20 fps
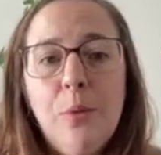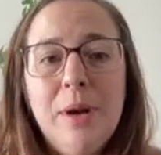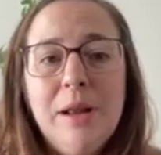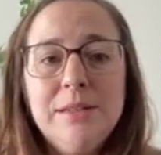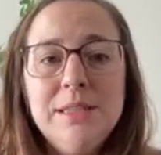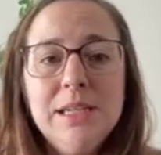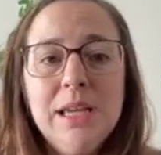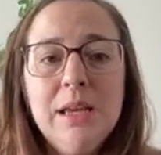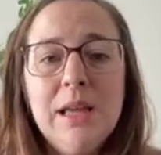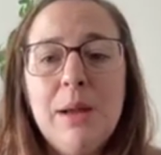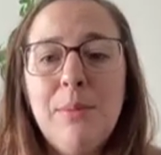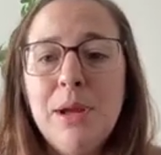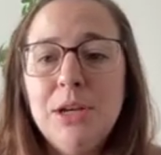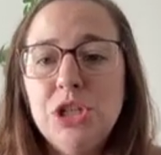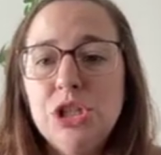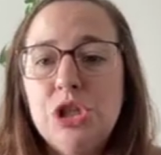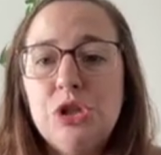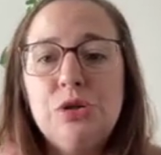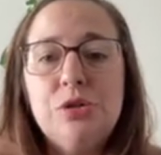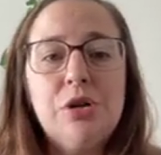But I was thinking I might
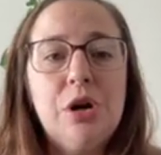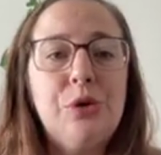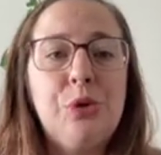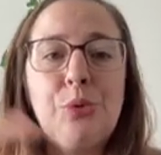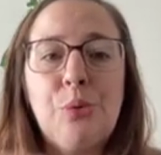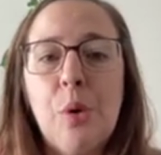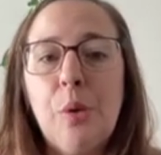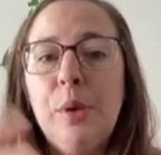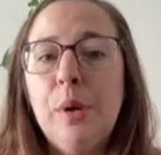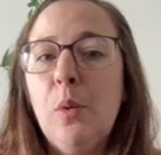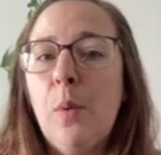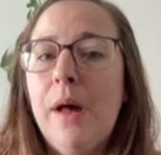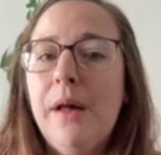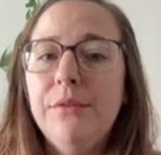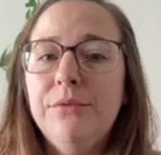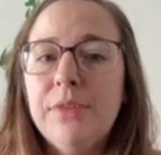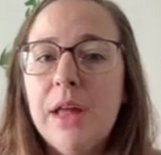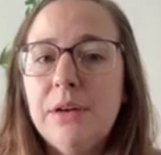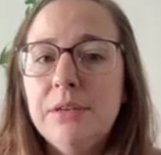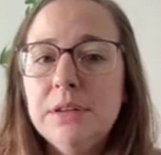just start throwing
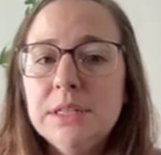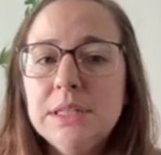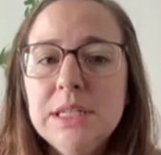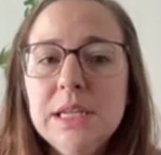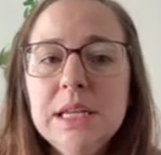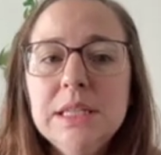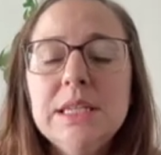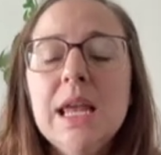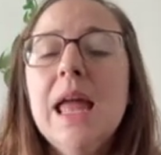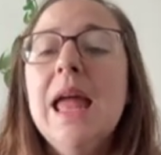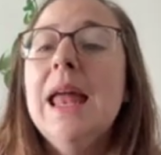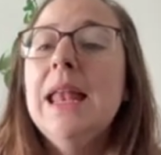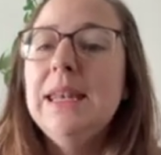wildflower seeds,